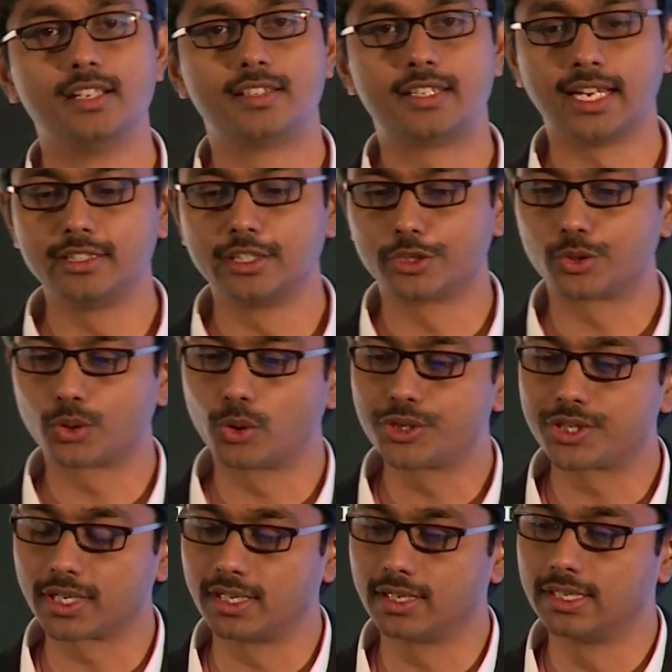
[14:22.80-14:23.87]
change the
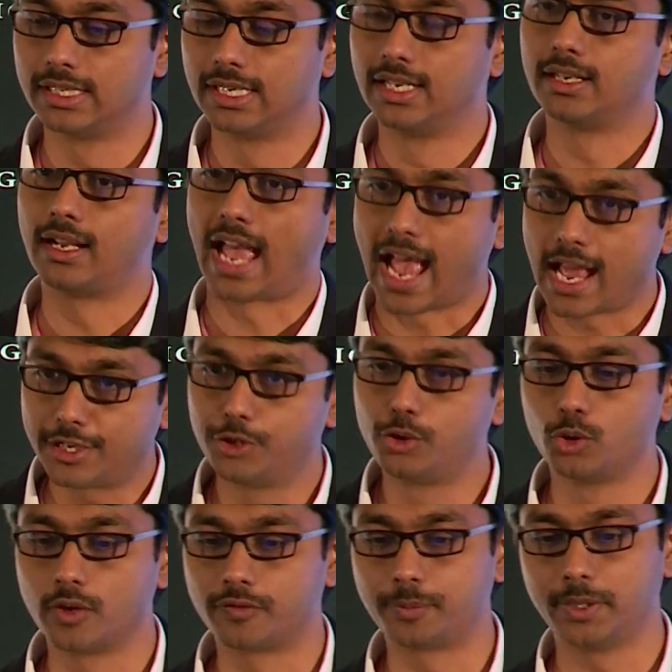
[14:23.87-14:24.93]
social
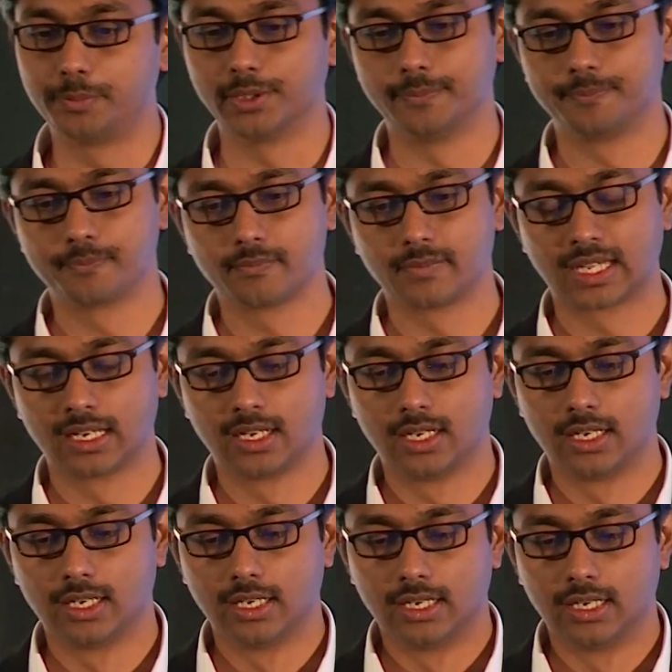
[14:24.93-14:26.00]
attitude of people.
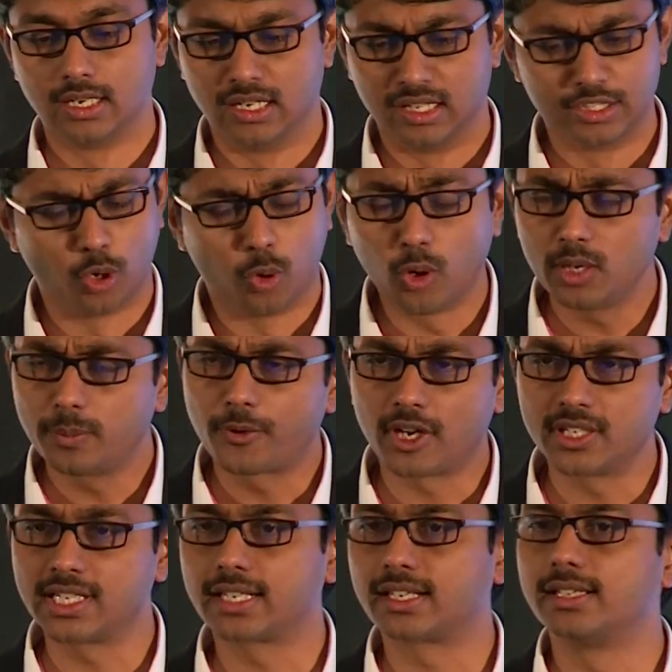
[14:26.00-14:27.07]
The whole
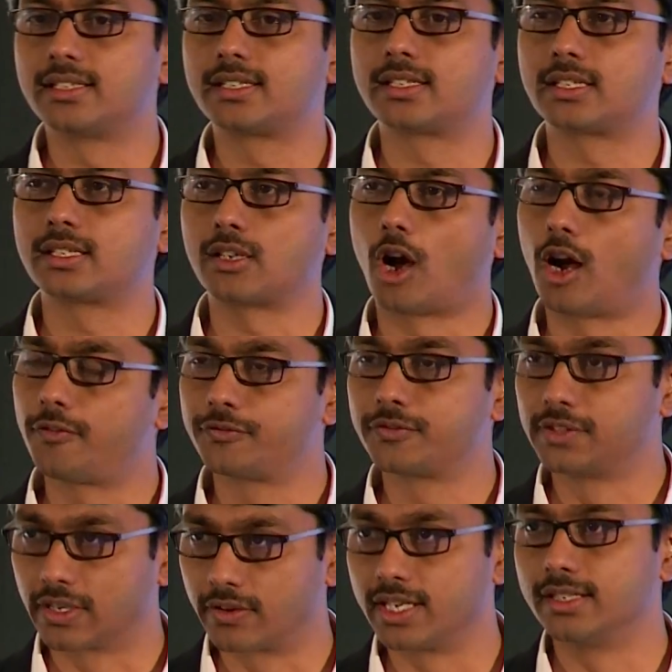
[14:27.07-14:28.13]
project is
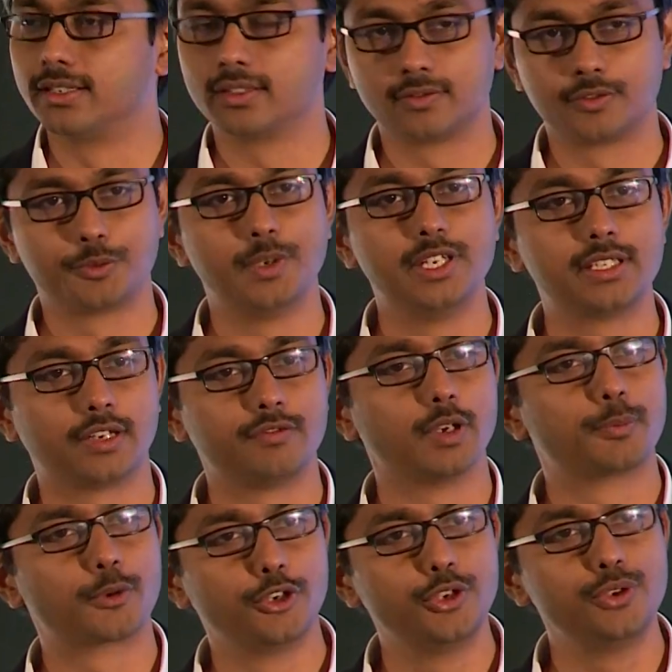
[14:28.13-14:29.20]
off the grid. It means that we
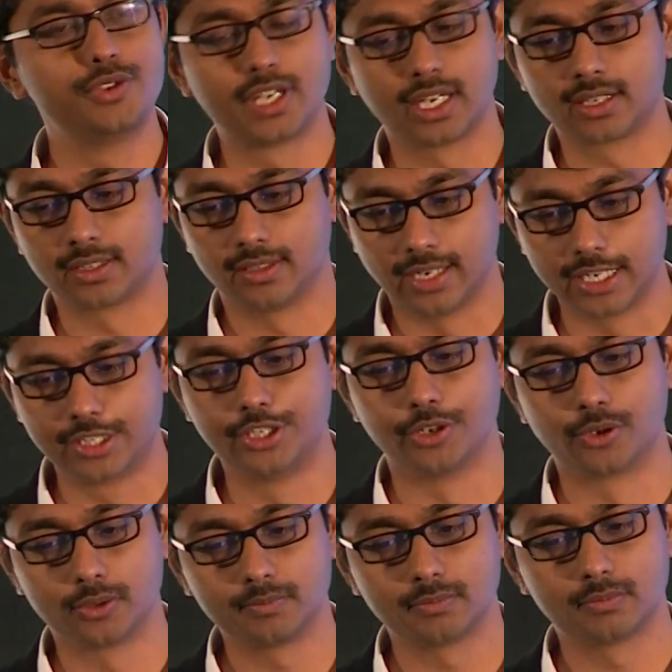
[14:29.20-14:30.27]
are producing net
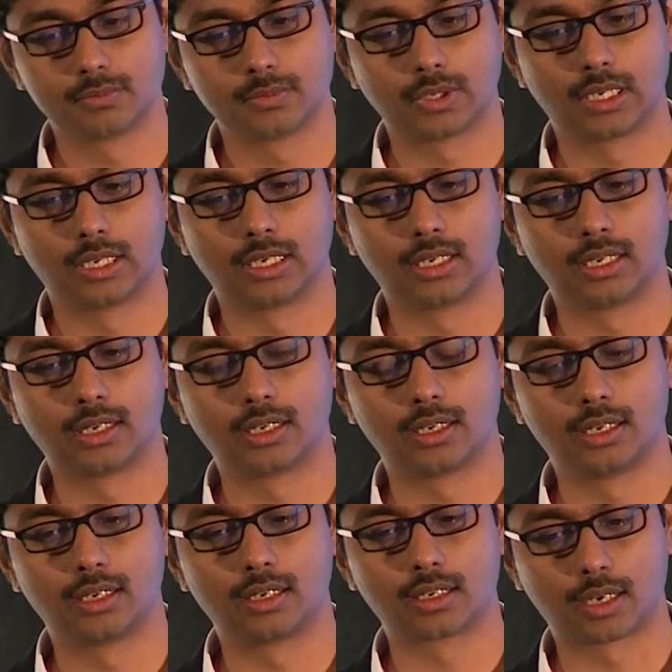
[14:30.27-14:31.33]
zero
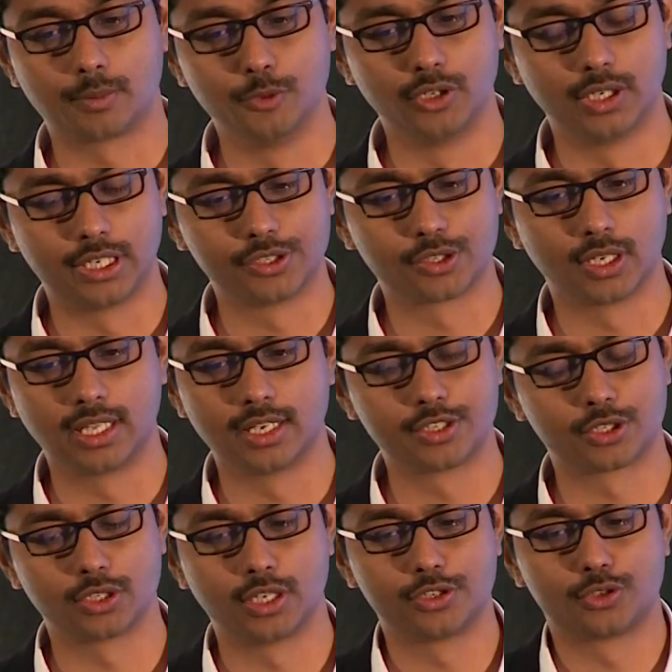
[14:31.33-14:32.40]
community, so
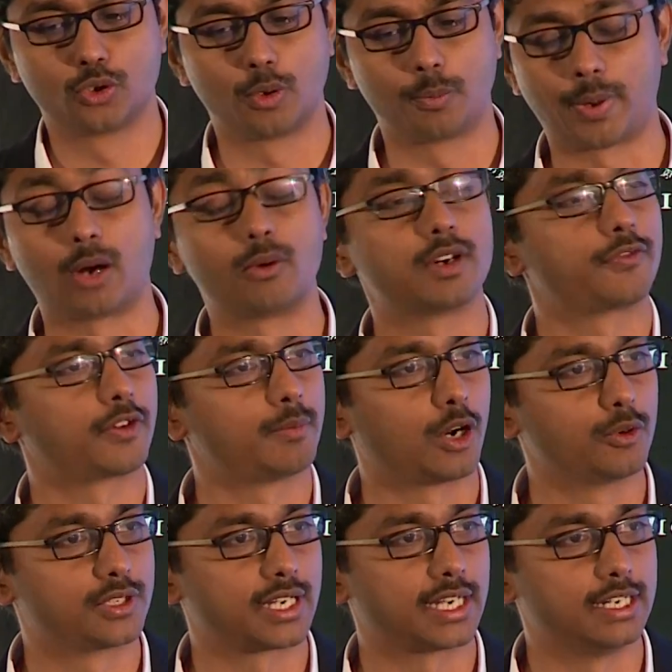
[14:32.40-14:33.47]
there's no power from
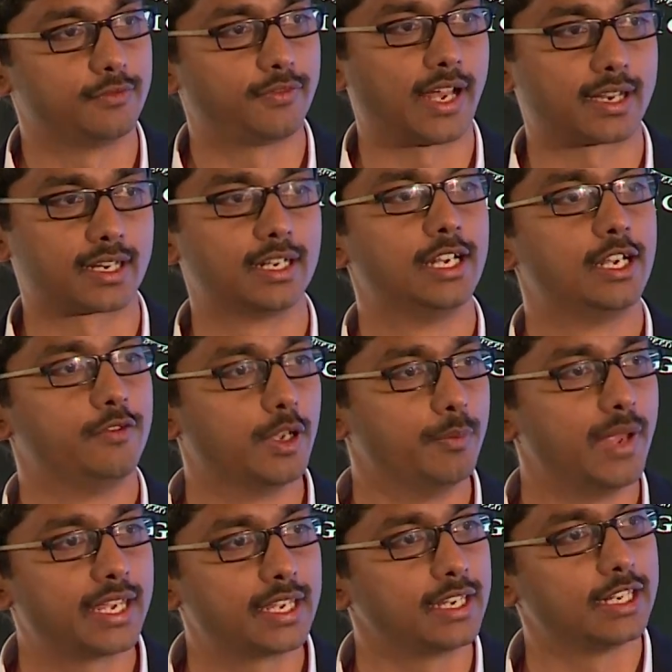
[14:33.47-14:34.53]
outside. In fact, we are
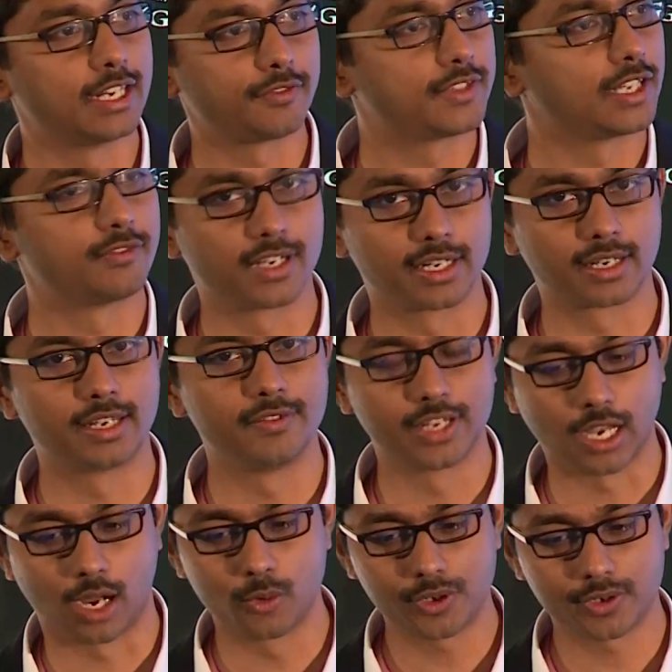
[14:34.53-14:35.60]
making enough that we are
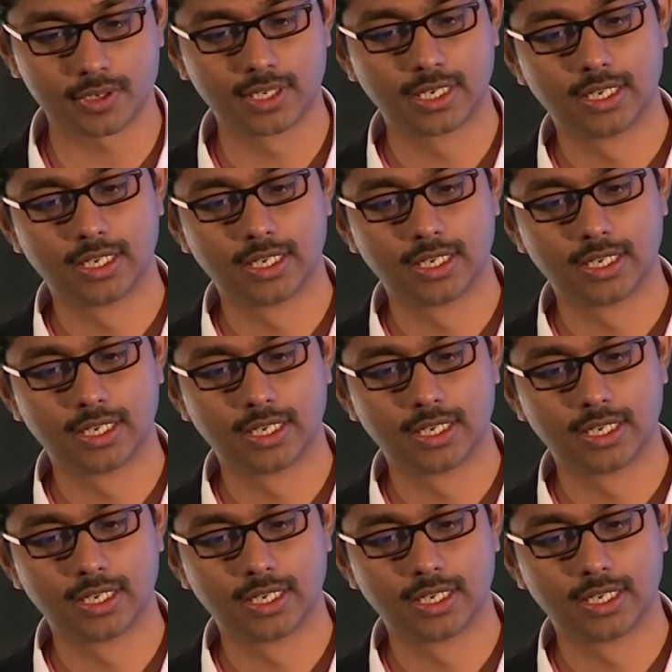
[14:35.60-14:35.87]
giving out.